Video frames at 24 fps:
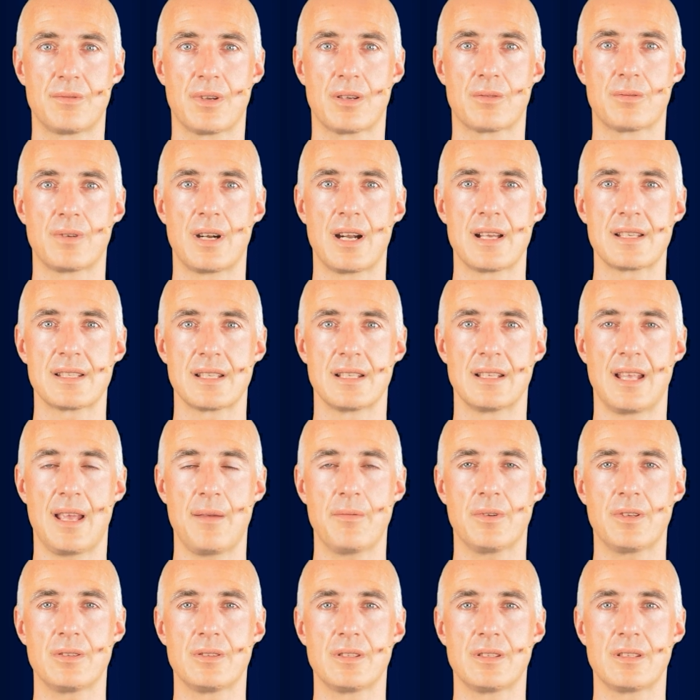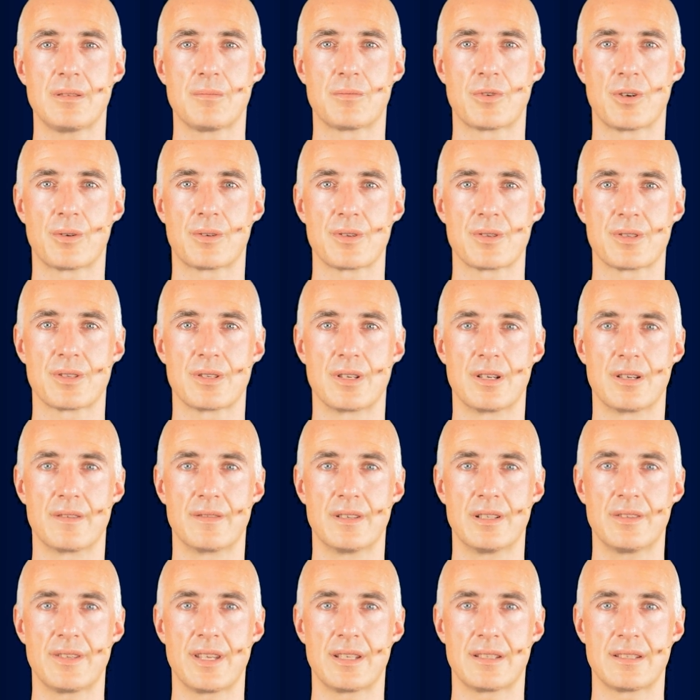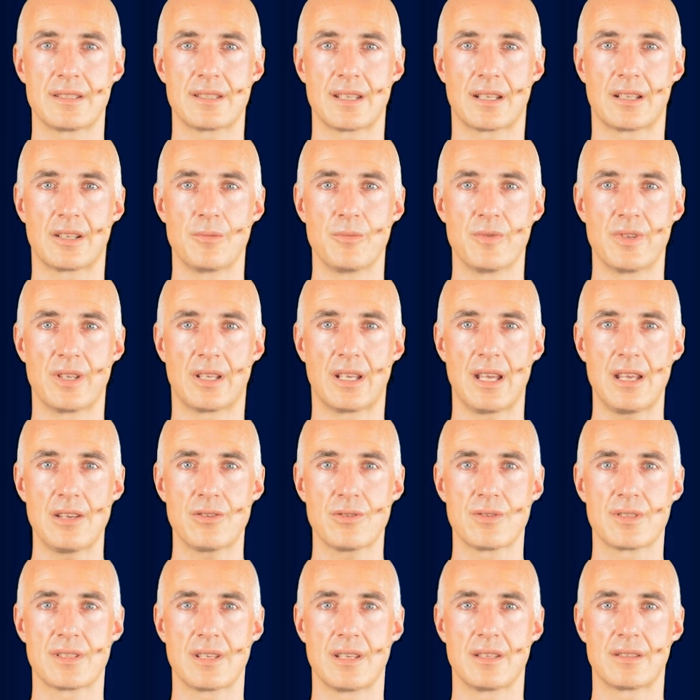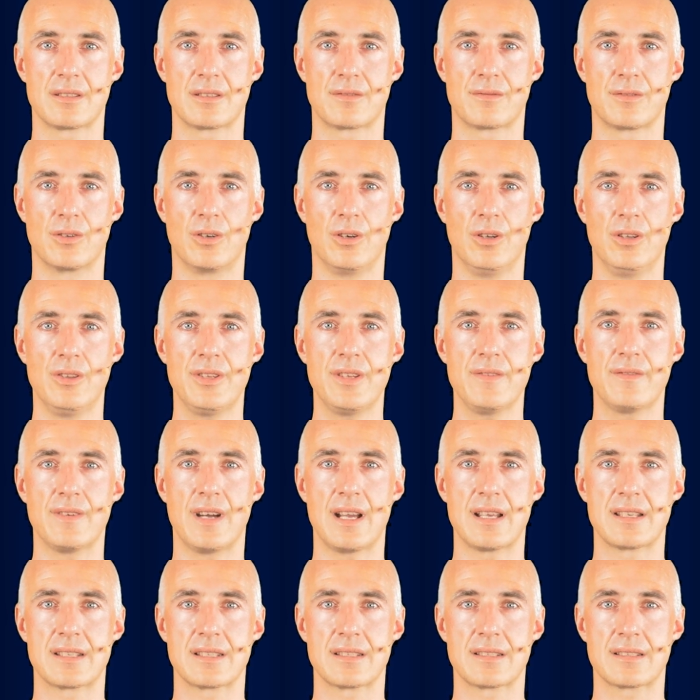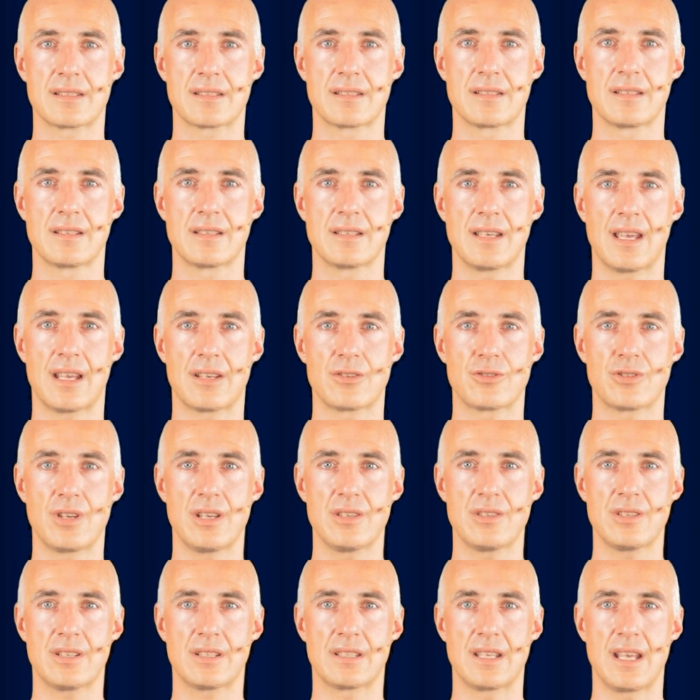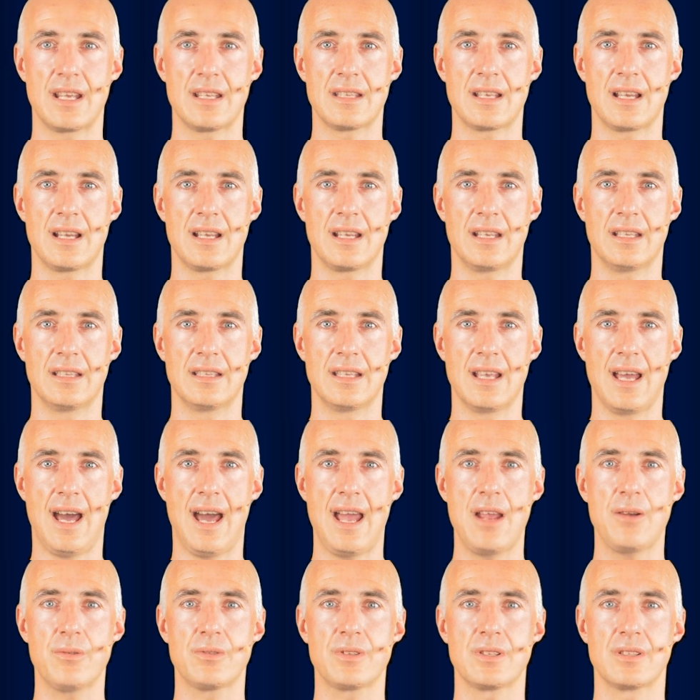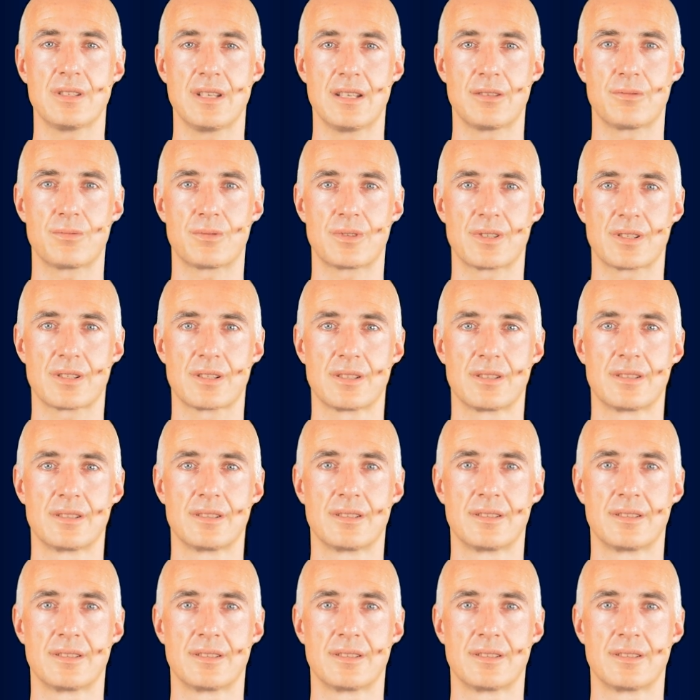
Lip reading: requires an MQTT broker server that is a communication center for all devices exchanging data in the IoT network.